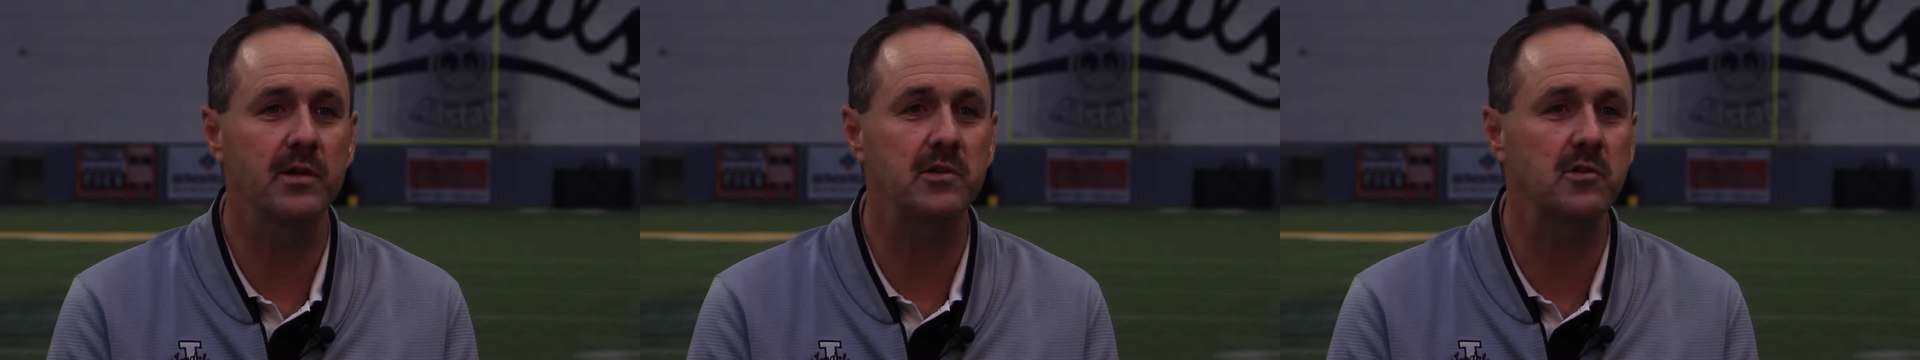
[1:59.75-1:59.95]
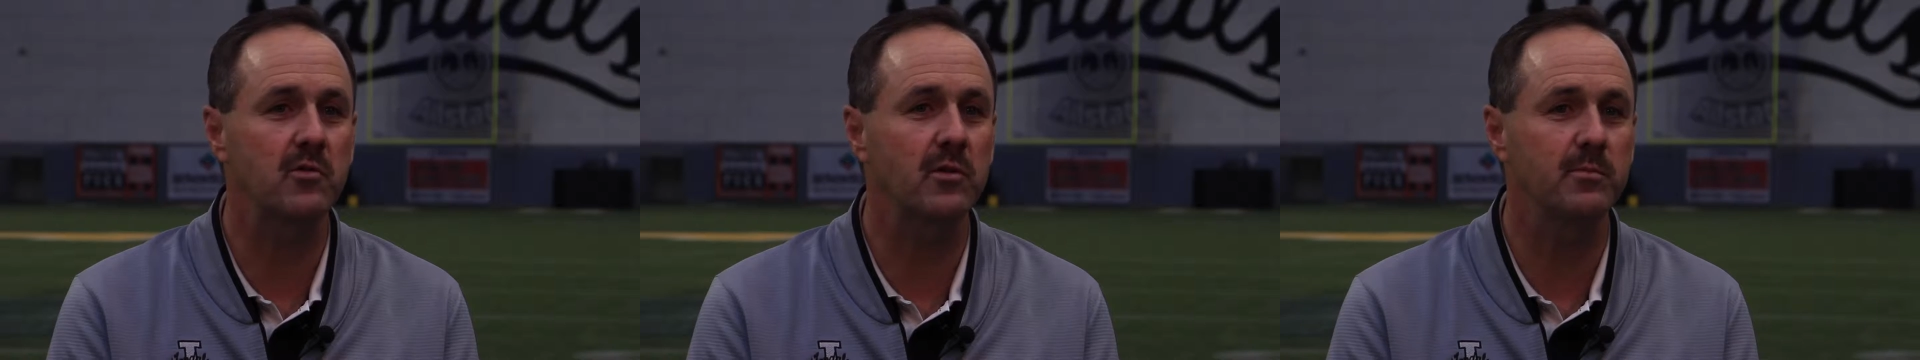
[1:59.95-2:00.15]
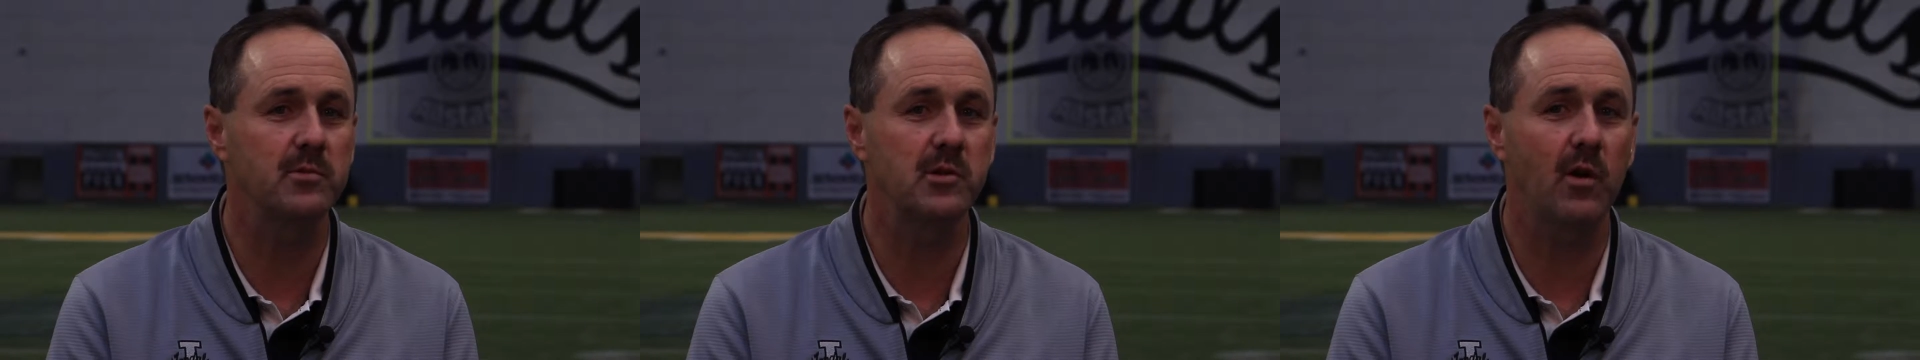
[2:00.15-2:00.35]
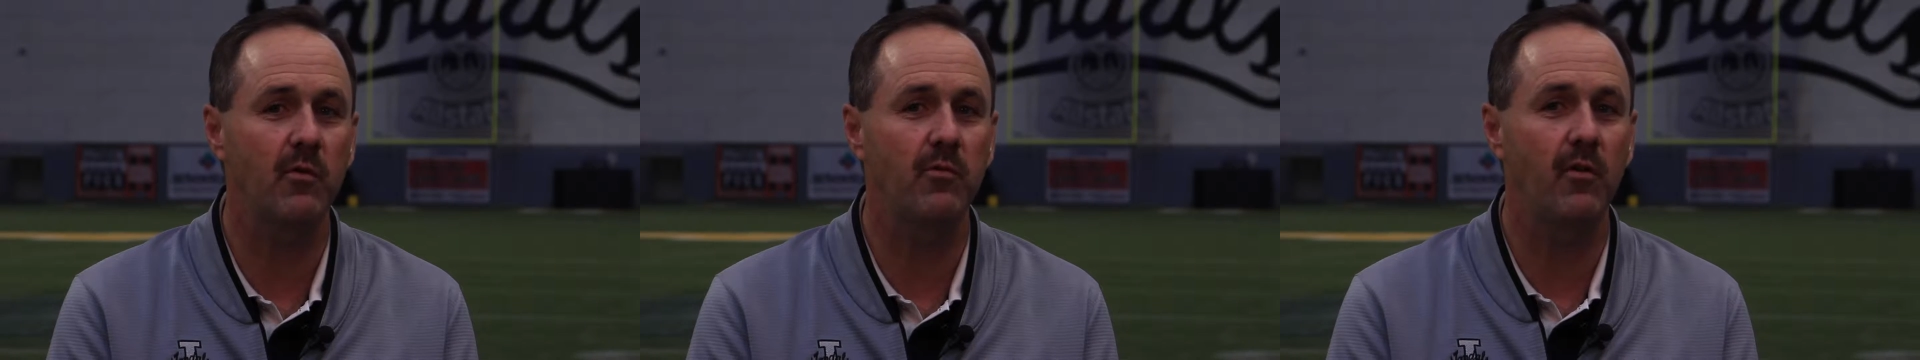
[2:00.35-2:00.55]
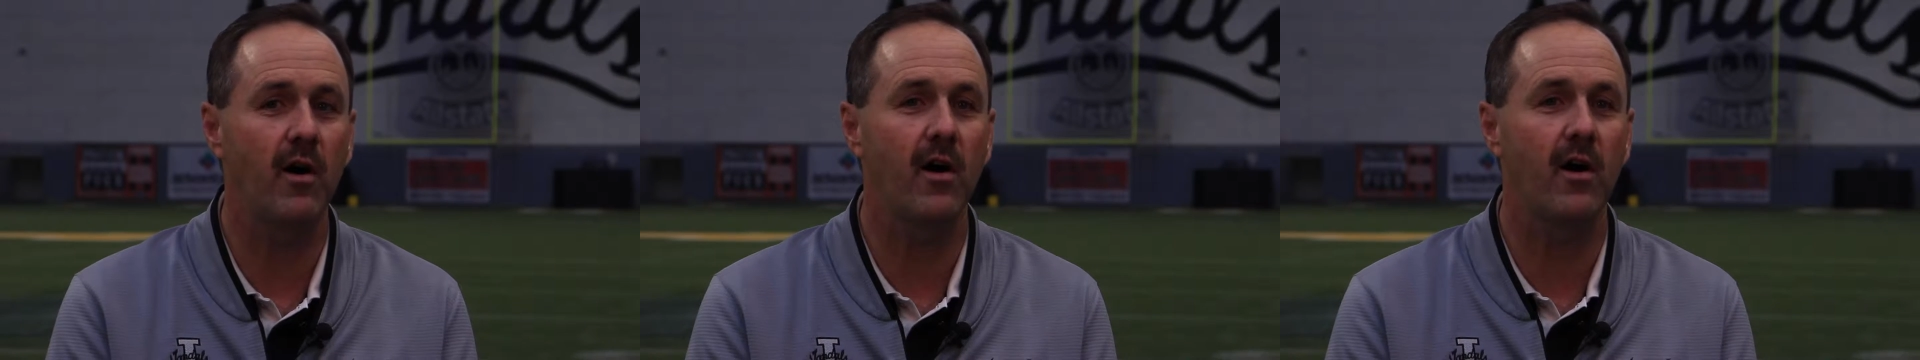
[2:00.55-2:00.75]
this group so
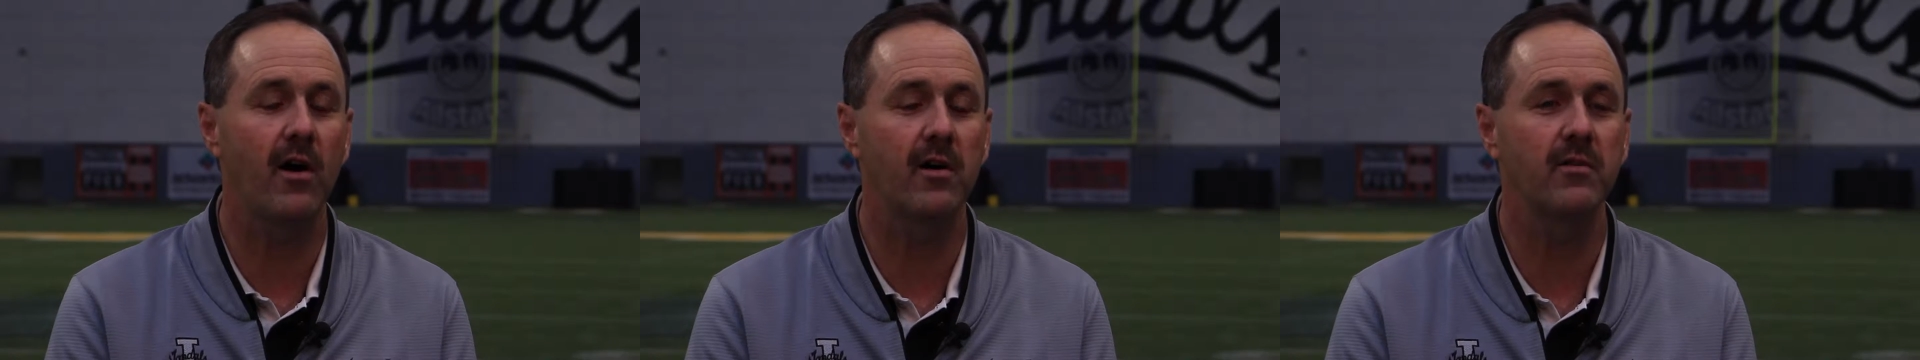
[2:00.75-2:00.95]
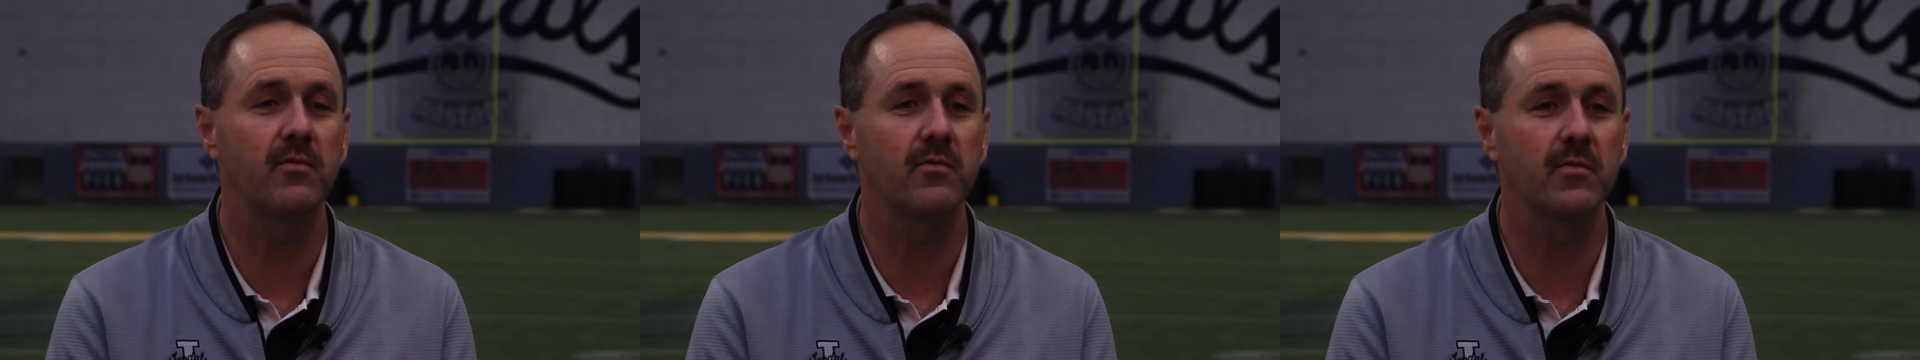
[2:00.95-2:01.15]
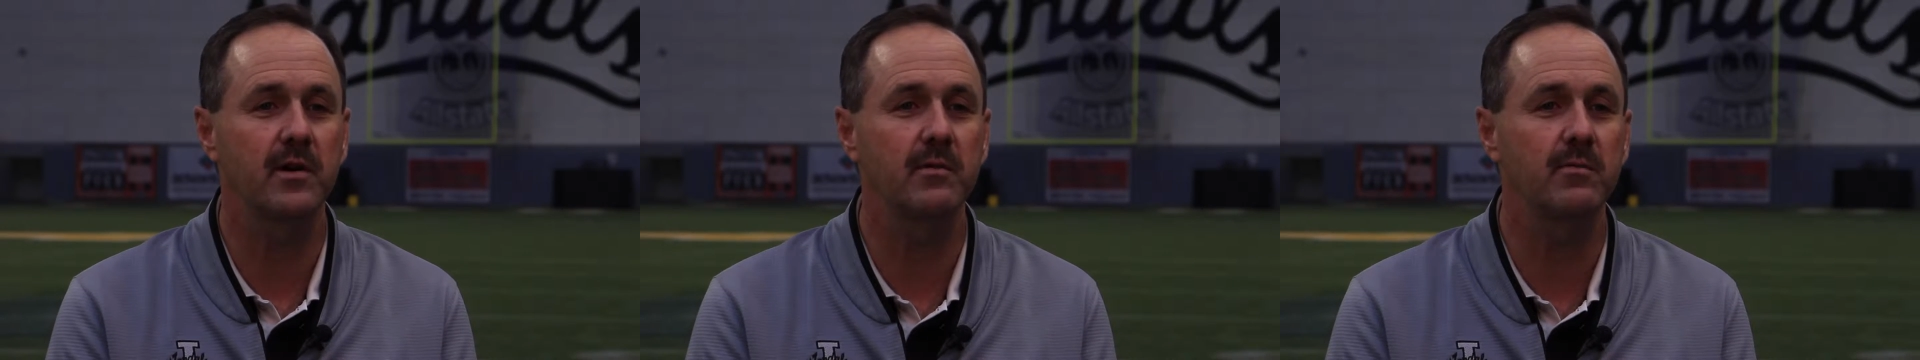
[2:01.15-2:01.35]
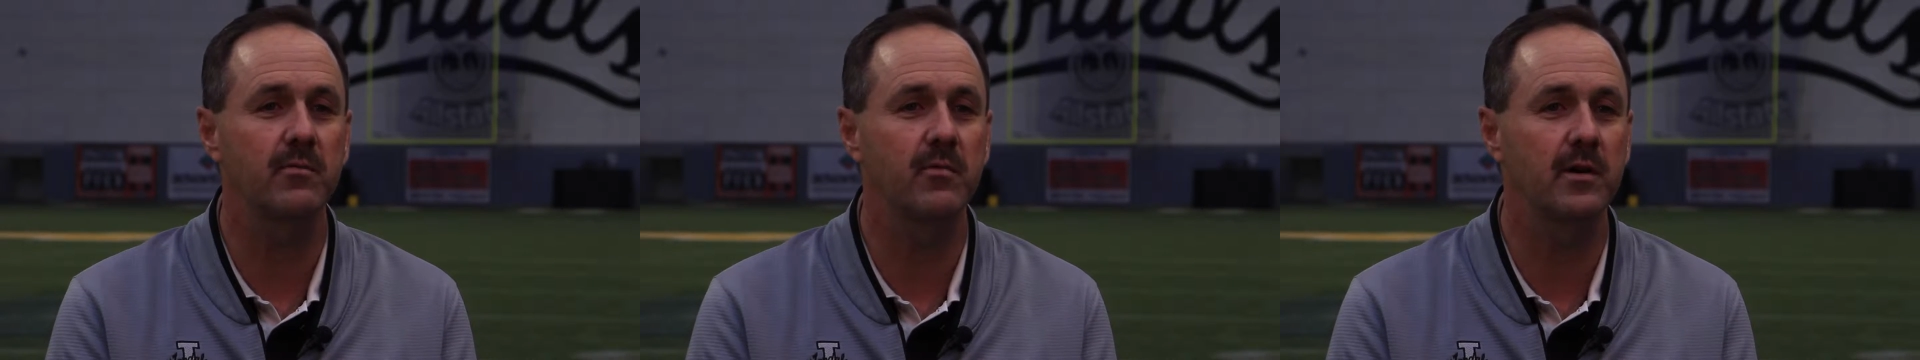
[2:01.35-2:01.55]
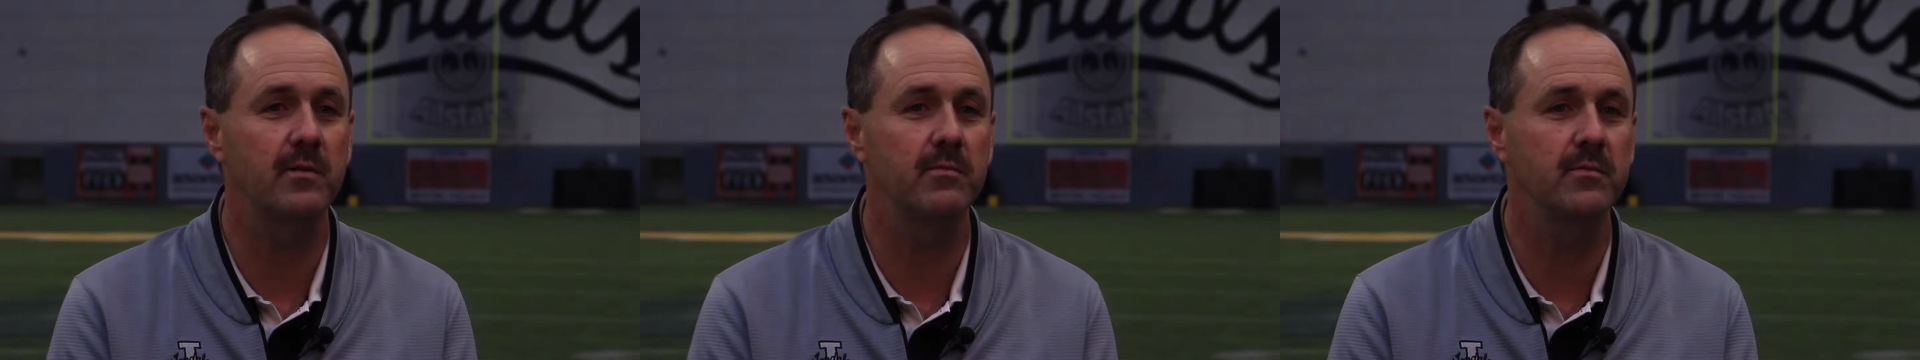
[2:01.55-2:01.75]
far from
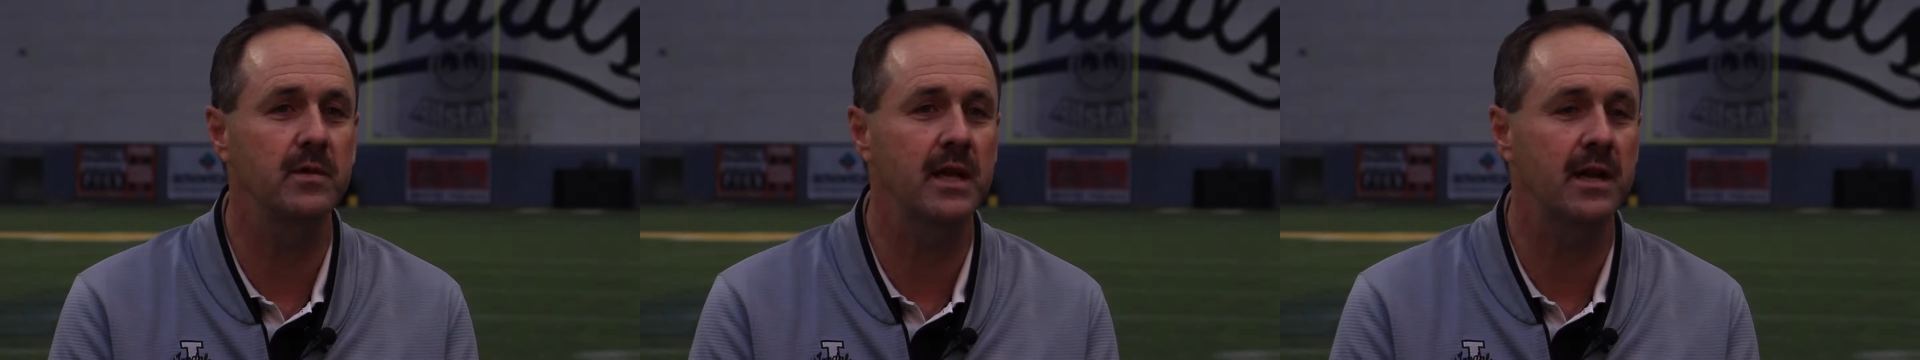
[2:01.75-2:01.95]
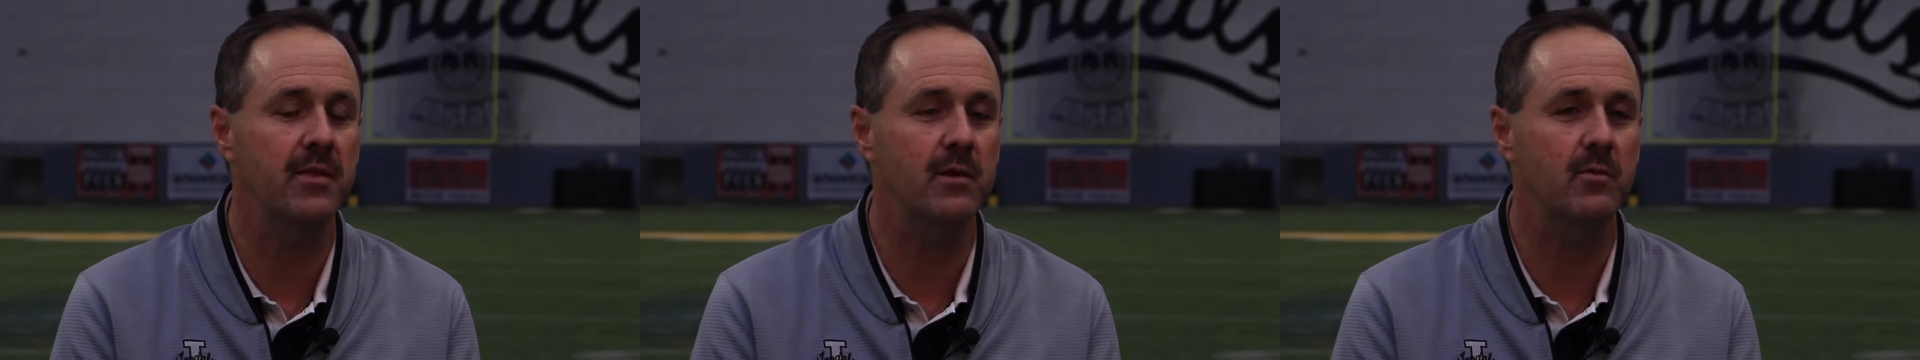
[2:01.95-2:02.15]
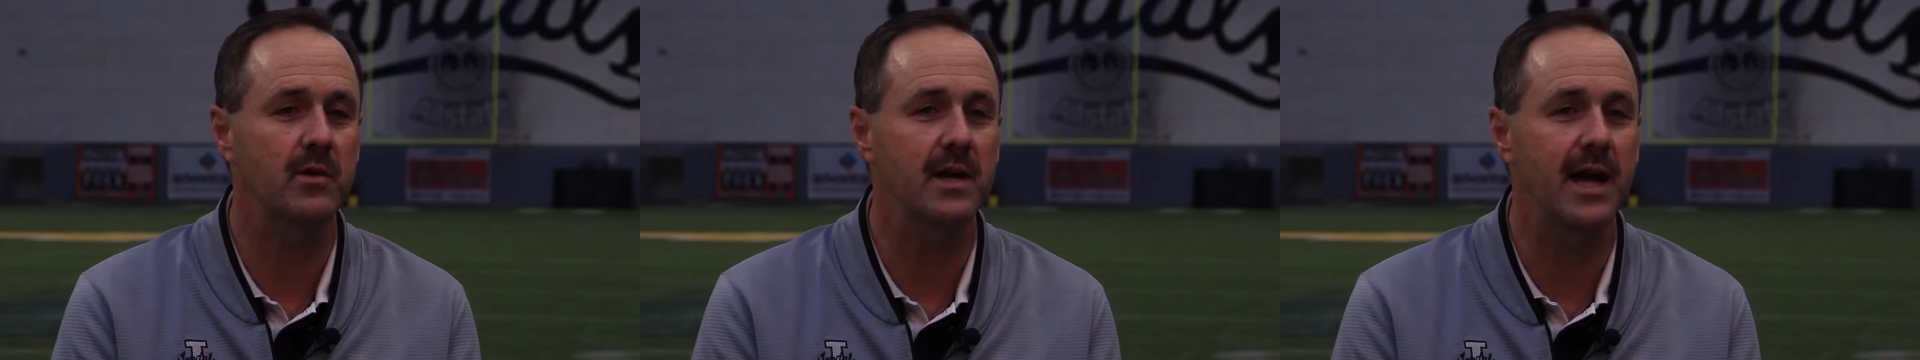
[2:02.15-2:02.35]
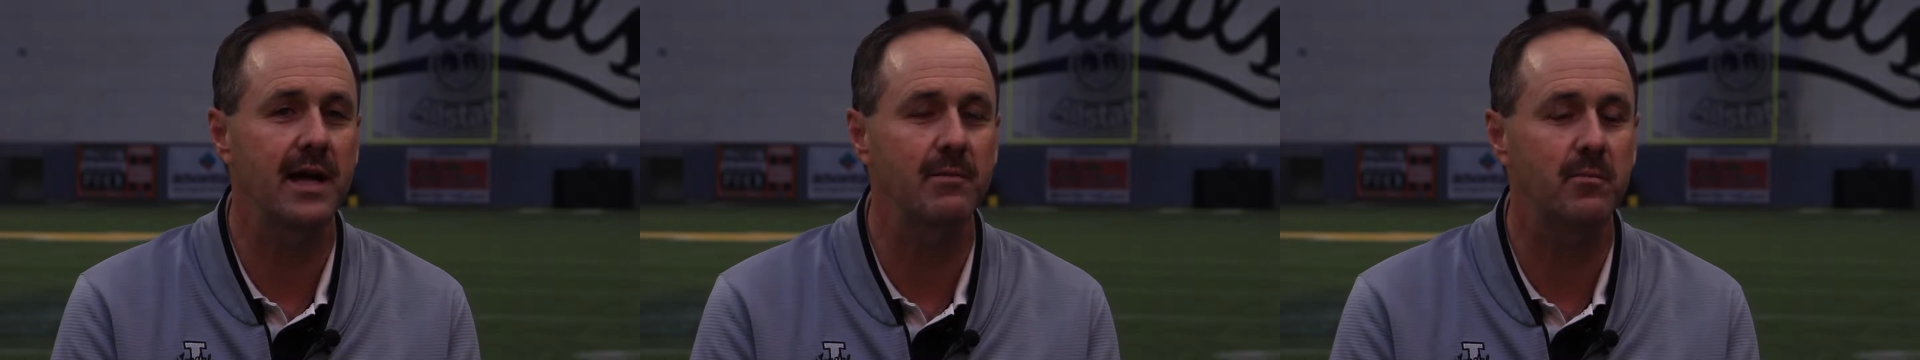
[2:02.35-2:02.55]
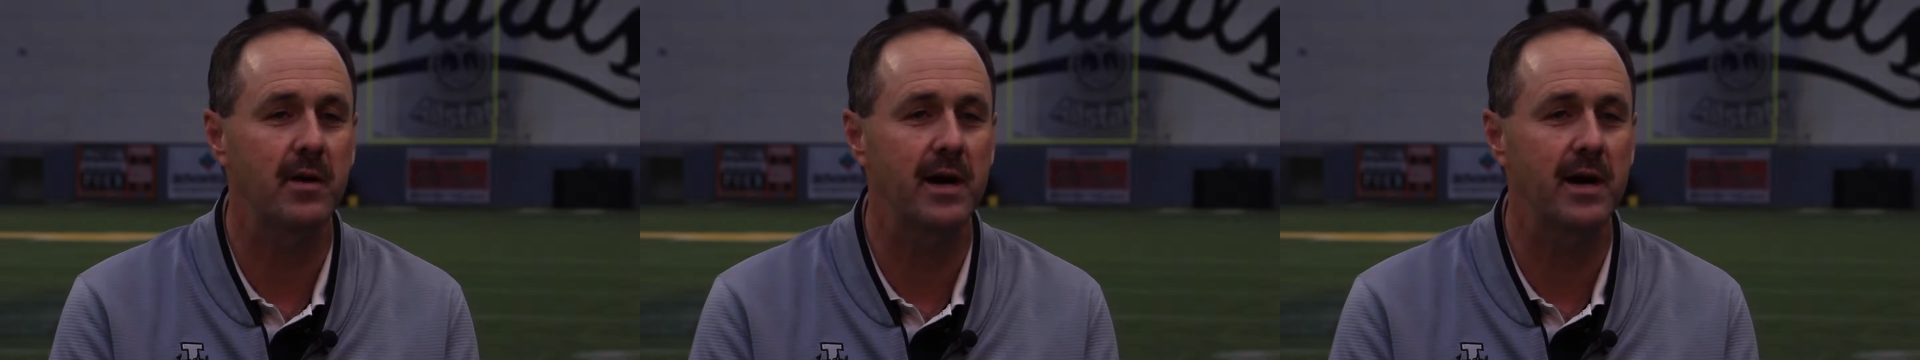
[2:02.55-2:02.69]
from you know I think we're nine